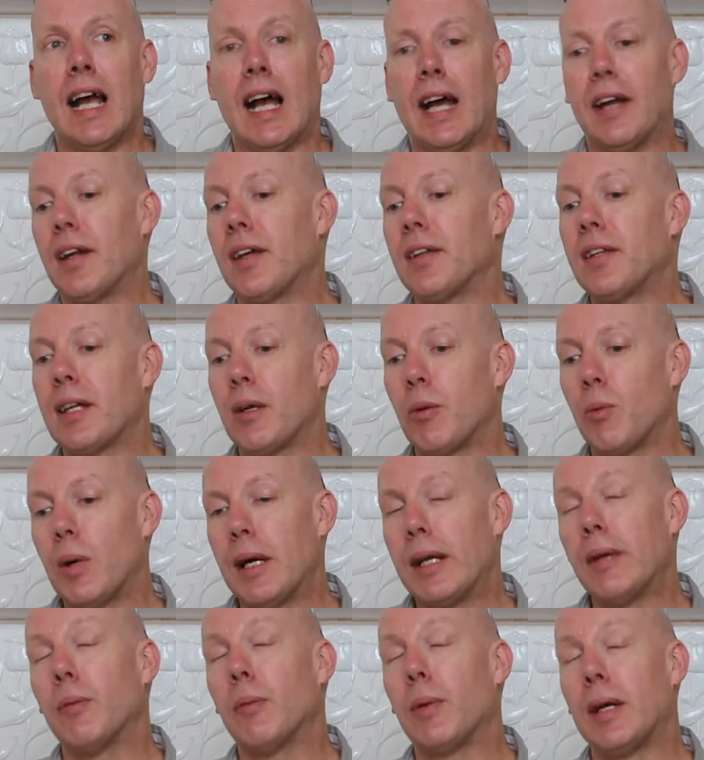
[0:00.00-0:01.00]
And I think
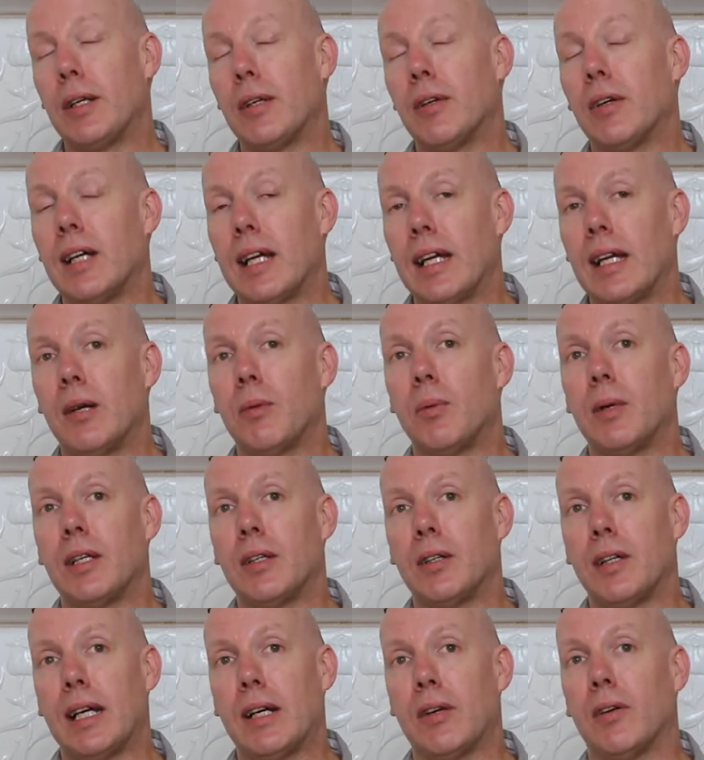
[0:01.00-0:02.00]
when you're
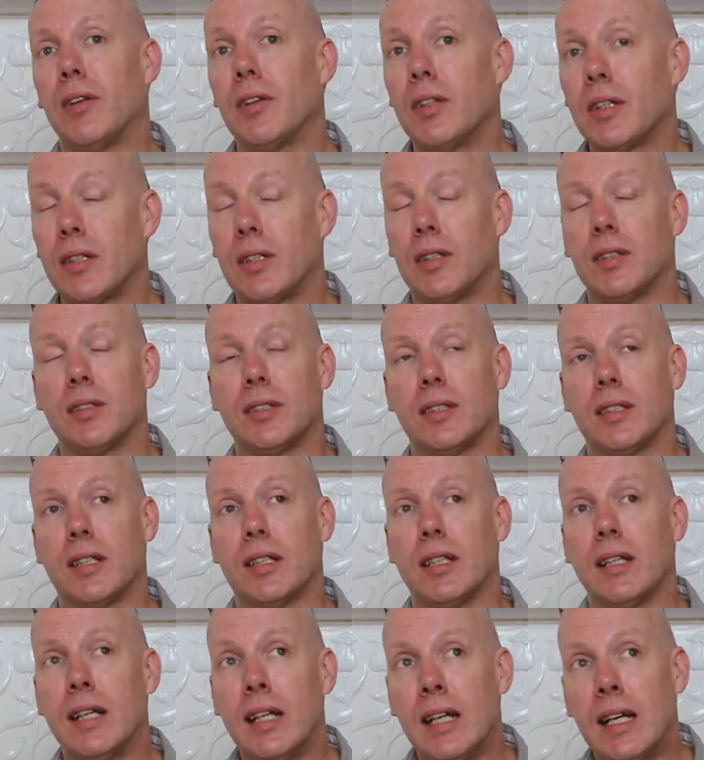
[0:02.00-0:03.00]
here on the
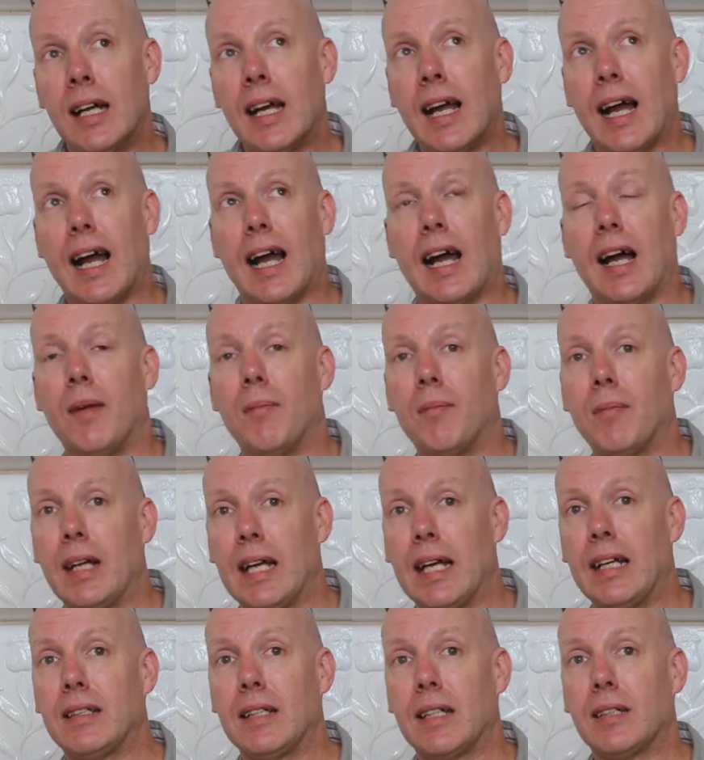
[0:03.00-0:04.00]
continent,
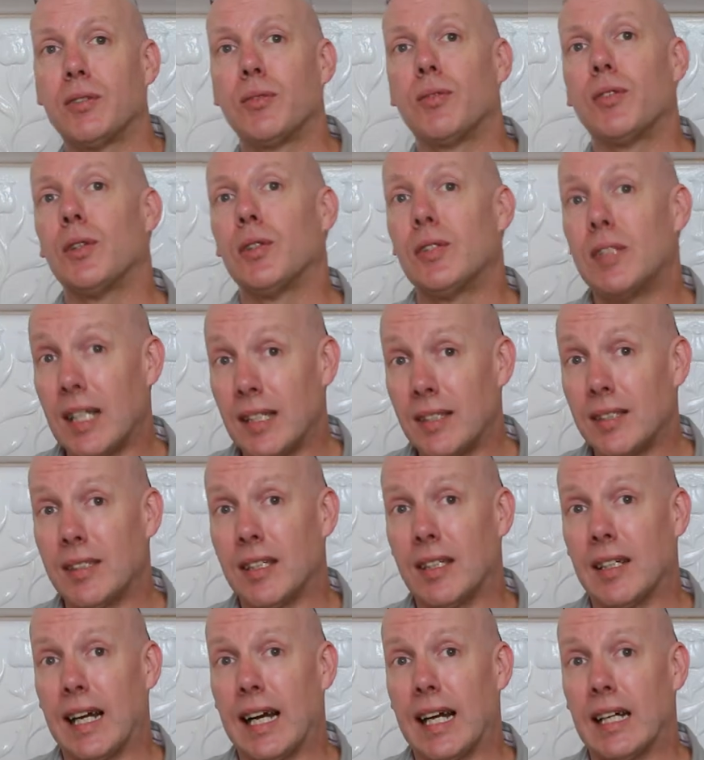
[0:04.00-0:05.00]
it does feel
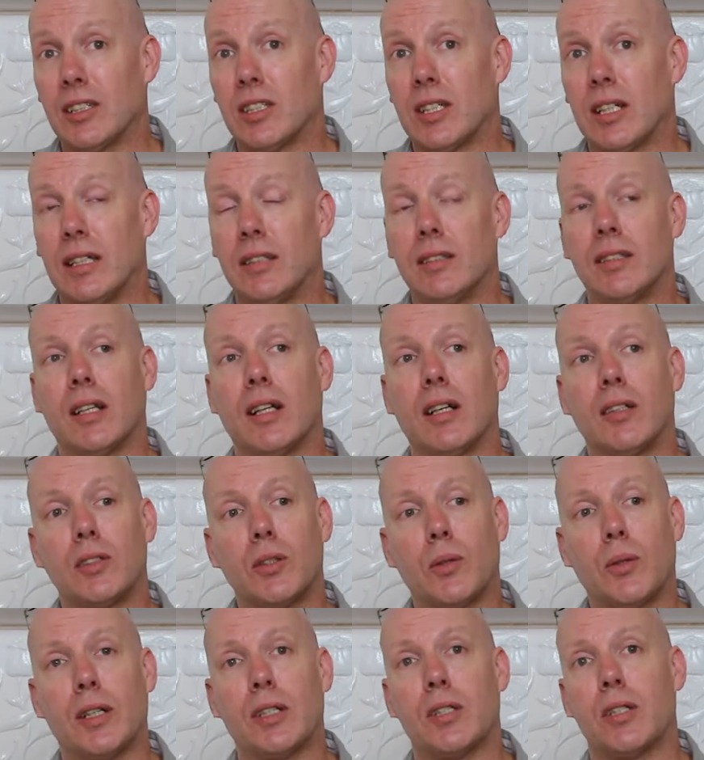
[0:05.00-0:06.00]
distant actually. So
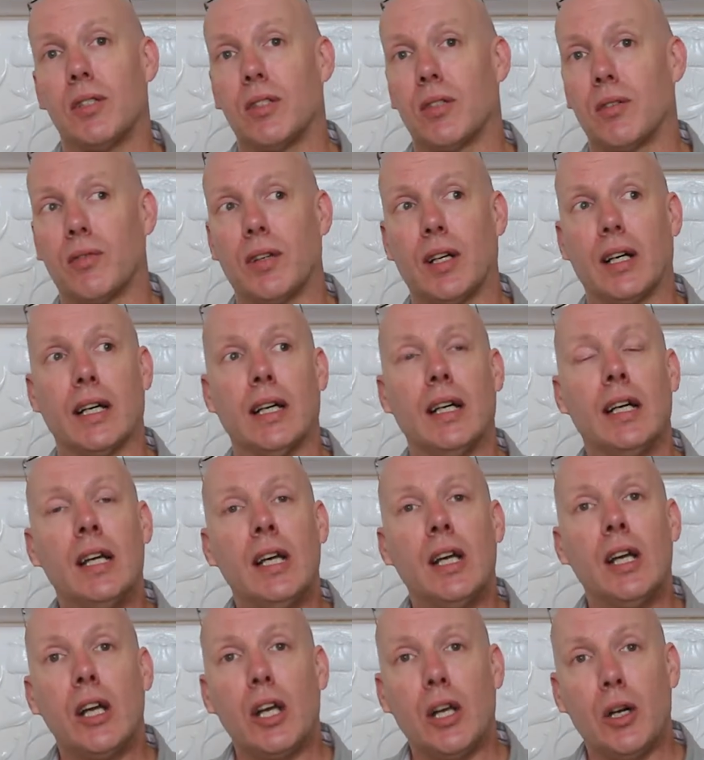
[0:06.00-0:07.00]
those questions of like,
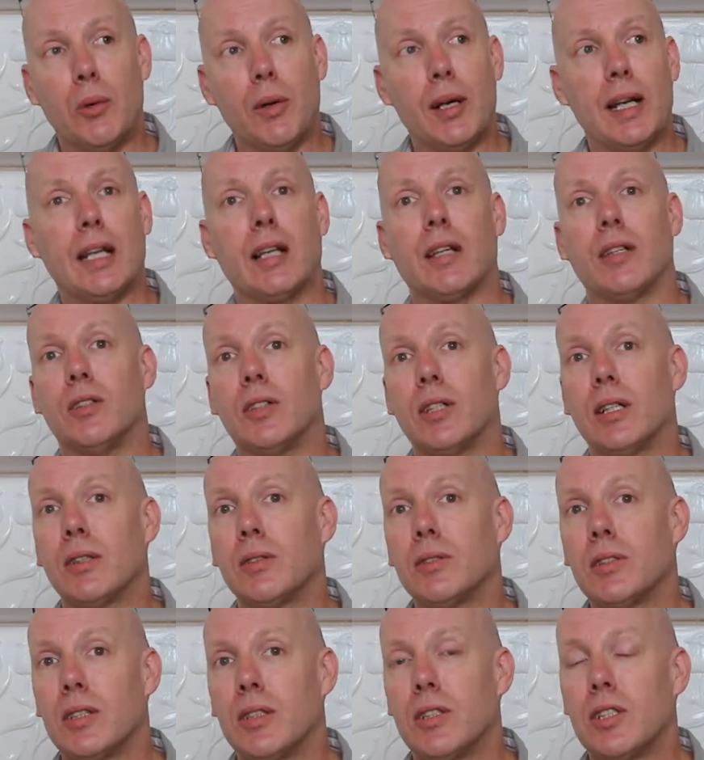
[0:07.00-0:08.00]
who really
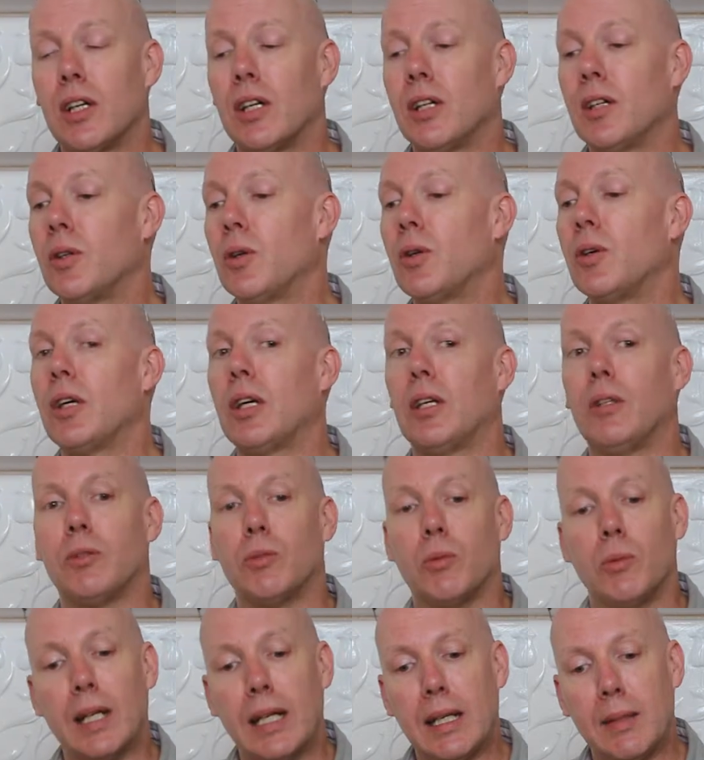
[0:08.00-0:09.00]
controls the journal,
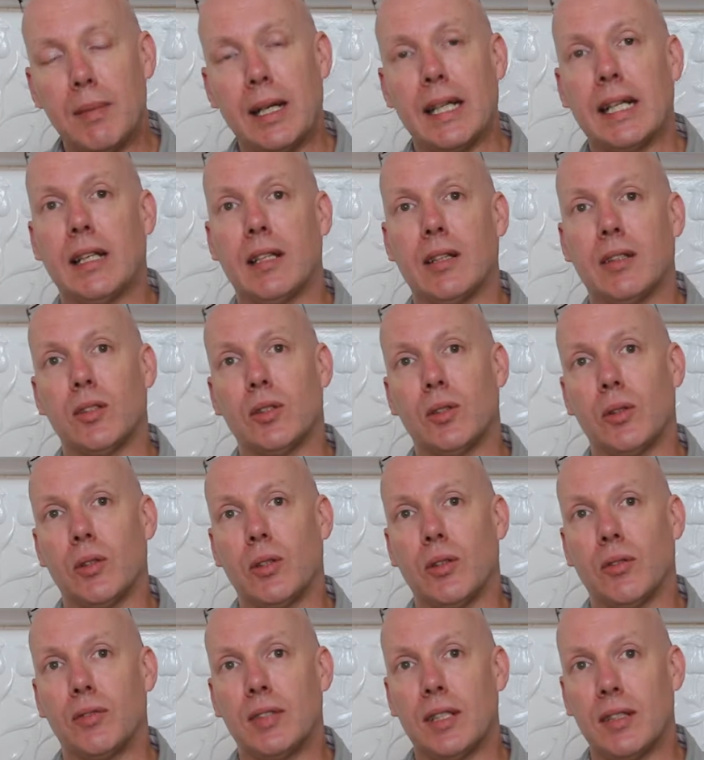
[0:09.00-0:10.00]
who's really making the
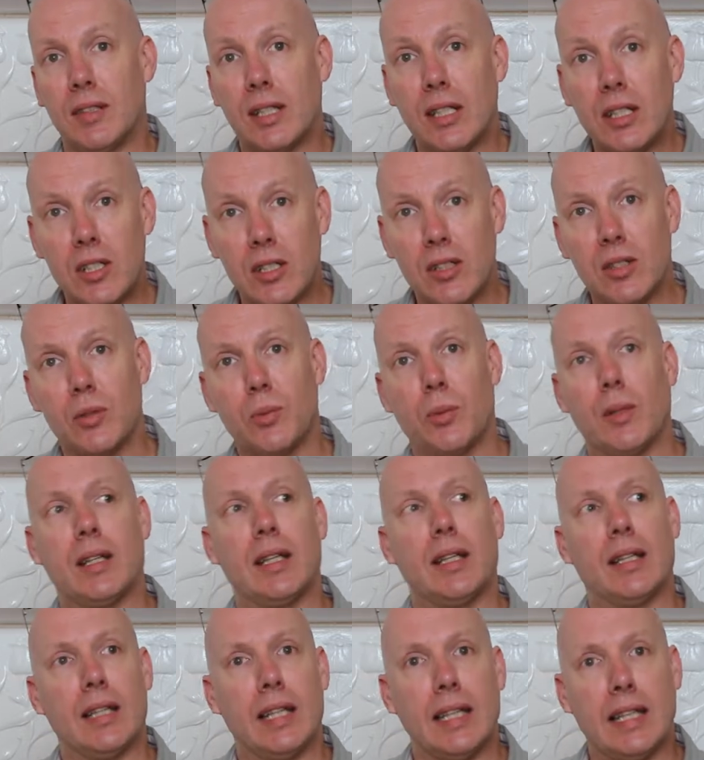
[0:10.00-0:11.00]
sort of decisions
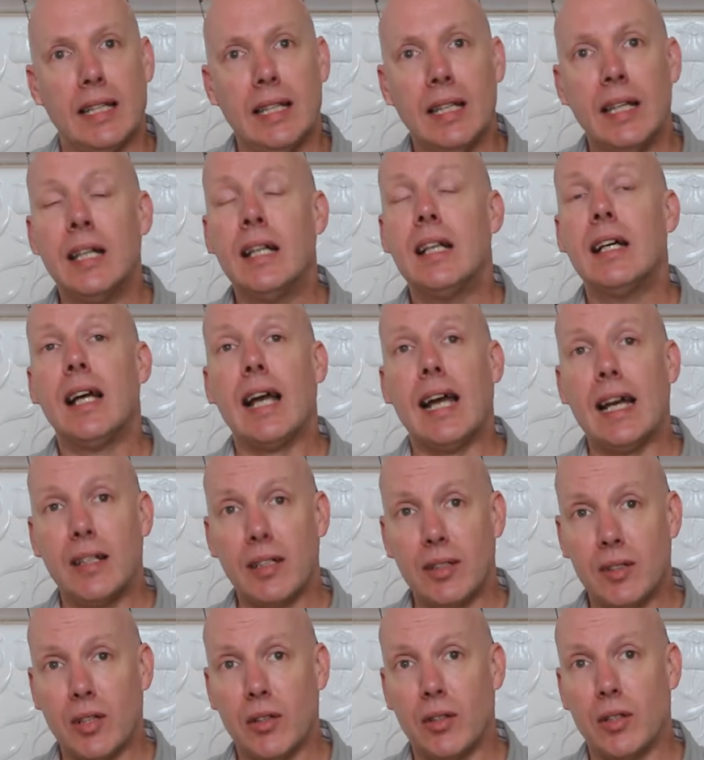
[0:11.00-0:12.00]
within the
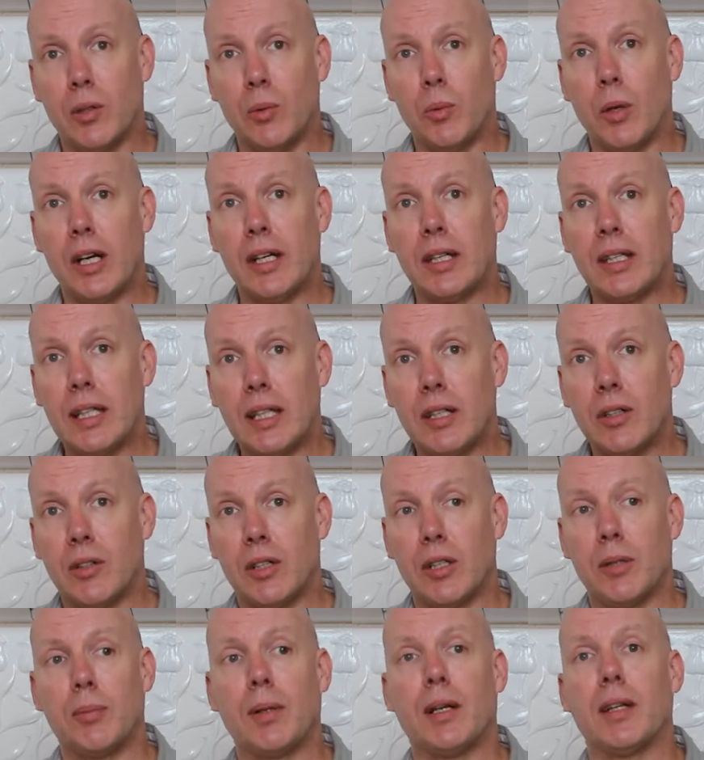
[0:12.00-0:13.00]
editorial working
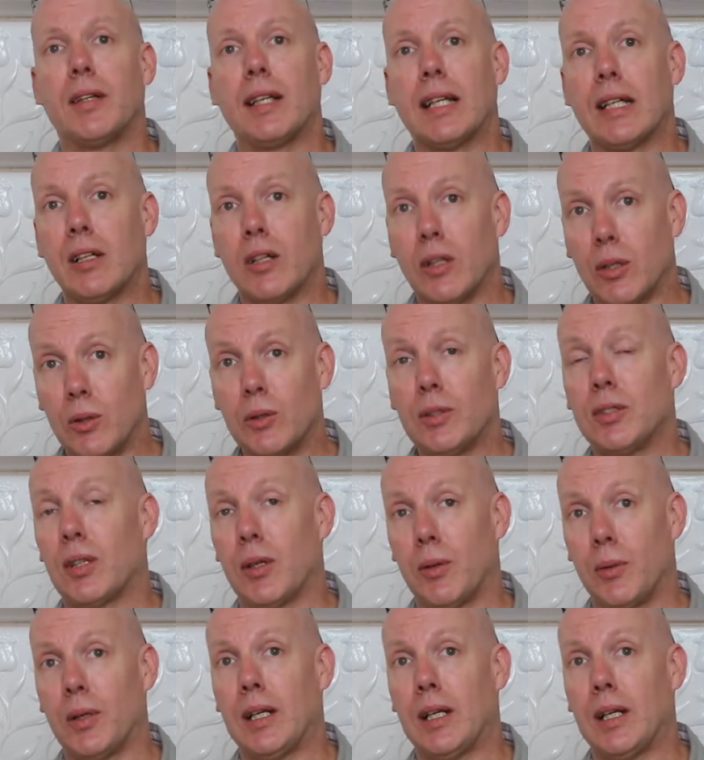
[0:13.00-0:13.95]
group, I think are also